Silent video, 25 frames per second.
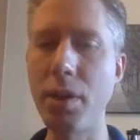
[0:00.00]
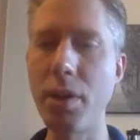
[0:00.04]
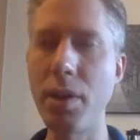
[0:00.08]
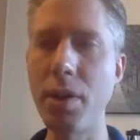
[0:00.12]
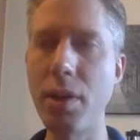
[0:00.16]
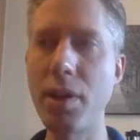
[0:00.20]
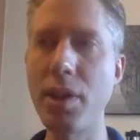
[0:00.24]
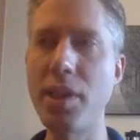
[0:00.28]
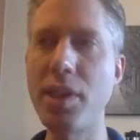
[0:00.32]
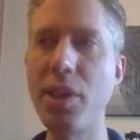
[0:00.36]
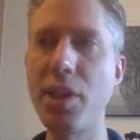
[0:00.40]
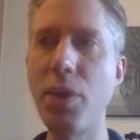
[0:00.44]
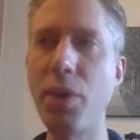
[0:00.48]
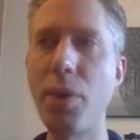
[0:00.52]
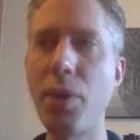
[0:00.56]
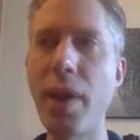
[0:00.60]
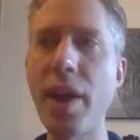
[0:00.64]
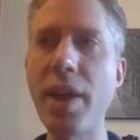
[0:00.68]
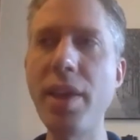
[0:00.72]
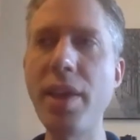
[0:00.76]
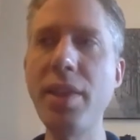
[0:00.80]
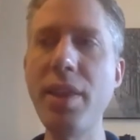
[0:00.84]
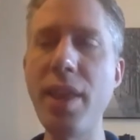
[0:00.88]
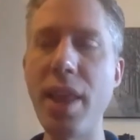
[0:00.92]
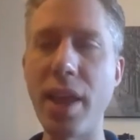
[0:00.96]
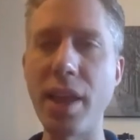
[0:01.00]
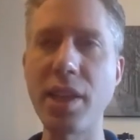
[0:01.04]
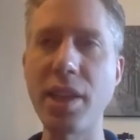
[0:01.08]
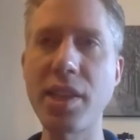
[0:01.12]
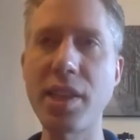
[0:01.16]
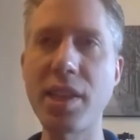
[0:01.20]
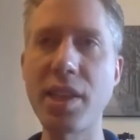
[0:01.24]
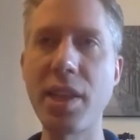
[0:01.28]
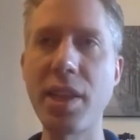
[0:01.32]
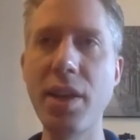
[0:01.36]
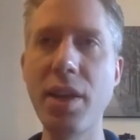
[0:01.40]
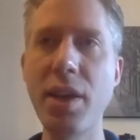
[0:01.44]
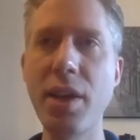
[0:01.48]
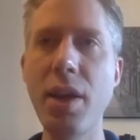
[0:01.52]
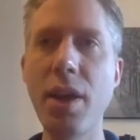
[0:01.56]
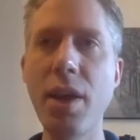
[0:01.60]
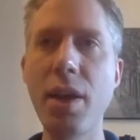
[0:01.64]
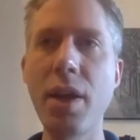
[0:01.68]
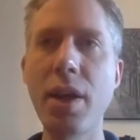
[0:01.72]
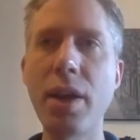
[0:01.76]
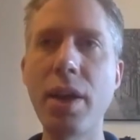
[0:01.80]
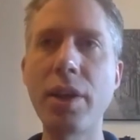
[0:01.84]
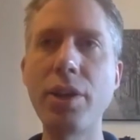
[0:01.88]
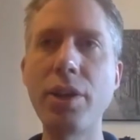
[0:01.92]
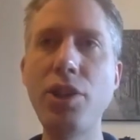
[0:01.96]
so in this,
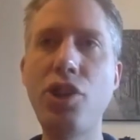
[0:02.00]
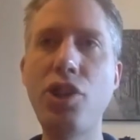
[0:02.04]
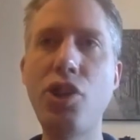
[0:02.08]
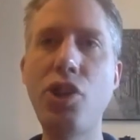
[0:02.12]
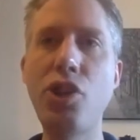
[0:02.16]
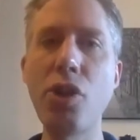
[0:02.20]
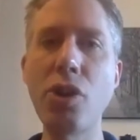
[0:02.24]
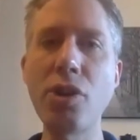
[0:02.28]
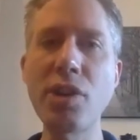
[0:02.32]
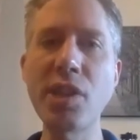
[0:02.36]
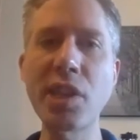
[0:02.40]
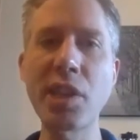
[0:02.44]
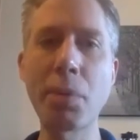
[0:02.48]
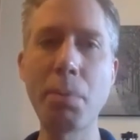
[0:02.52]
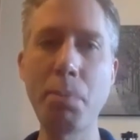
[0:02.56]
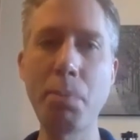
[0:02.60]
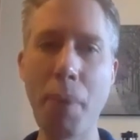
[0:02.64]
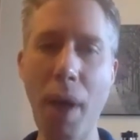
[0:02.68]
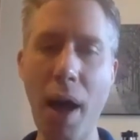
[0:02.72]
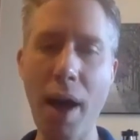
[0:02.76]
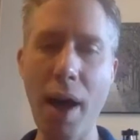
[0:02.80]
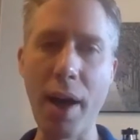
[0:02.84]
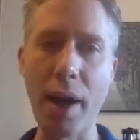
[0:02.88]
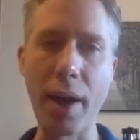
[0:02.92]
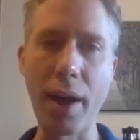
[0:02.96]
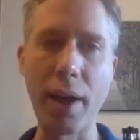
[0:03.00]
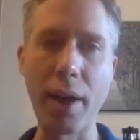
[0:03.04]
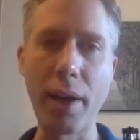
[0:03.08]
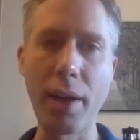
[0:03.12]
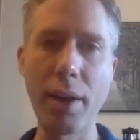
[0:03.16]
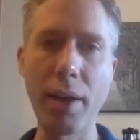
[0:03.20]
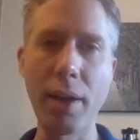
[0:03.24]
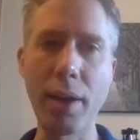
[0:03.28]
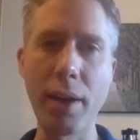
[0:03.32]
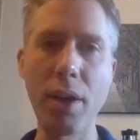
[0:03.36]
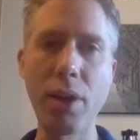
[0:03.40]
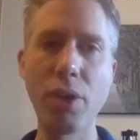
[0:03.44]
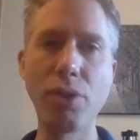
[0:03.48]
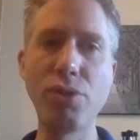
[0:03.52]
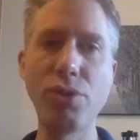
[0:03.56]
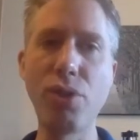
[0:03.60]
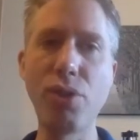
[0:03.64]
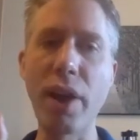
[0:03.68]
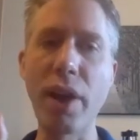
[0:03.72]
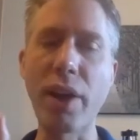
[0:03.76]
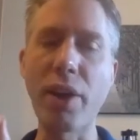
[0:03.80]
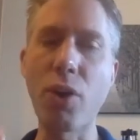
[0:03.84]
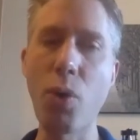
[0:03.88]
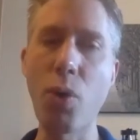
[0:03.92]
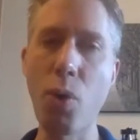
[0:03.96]
just by
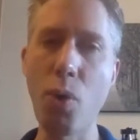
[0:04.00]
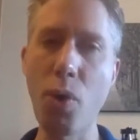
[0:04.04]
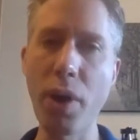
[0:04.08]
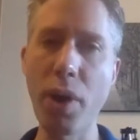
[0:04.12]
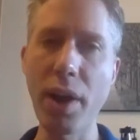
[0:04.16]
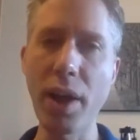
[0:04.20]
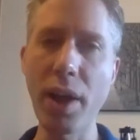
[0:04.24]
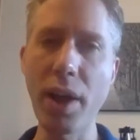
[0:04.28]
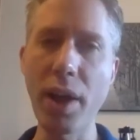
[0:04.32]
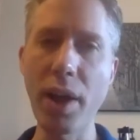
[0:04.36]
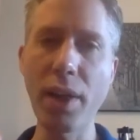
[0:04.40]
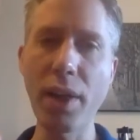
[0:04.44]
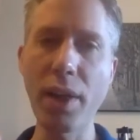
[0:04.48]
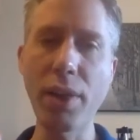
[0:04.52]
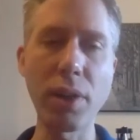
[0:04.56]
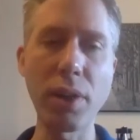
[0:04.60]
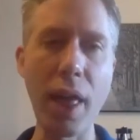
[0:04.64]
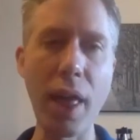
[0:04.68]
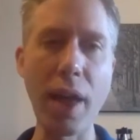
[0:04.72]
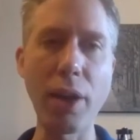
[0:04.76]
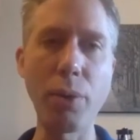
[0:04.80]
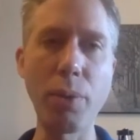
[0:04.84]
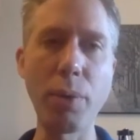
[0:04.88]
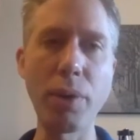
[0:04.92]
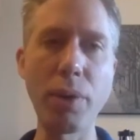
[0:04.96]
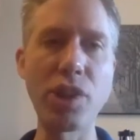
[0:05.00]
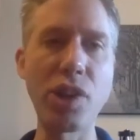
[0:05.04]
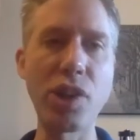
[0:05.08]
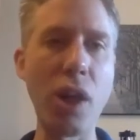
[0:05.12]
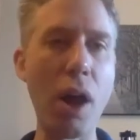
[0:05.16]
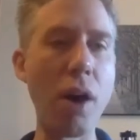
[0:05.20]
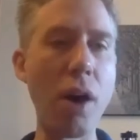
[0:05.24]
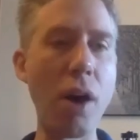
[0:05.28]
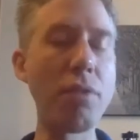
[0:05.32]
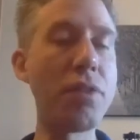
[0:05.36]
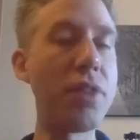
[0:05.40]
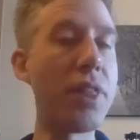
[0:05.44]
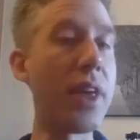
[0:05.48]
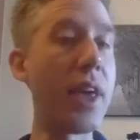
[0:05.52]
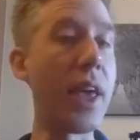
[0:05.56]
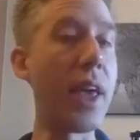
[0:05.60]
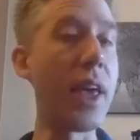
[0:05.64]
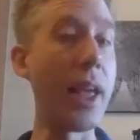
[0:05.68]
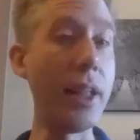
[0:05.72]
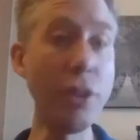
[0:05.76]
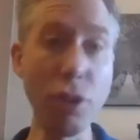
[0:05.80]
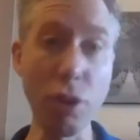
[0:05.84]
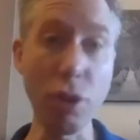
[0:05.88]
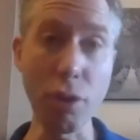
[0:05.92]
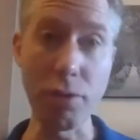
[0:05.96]
recording the language of the
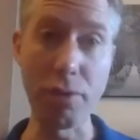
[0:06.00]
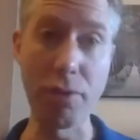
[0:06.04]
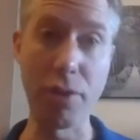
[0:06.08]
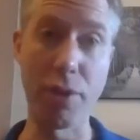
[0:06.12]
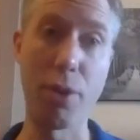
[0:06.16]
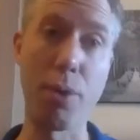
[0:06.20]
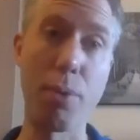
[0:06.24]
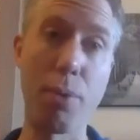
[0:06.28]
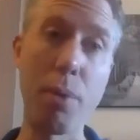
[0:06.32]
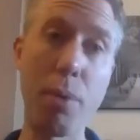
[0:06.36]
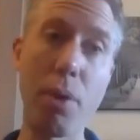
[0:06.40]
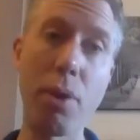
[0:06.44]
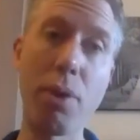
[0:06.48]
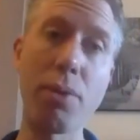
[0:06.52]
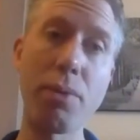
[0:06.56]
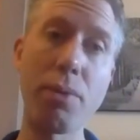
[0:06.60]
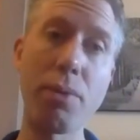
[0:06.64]
interviewer